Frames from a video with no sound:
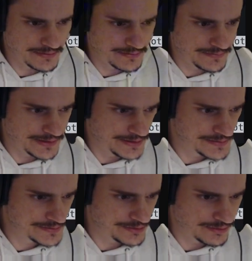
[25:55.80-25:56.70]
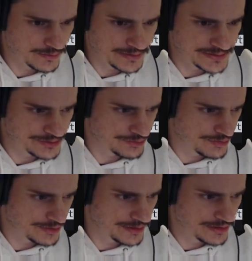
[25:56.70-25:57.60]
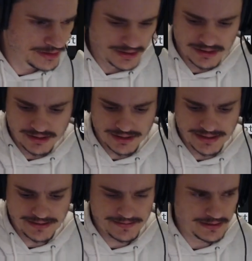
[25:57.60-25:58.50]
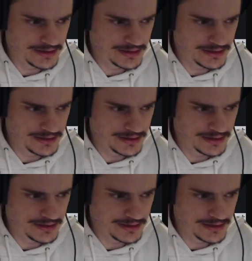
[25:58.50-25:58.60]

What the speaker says: the circle is drawn. Okay.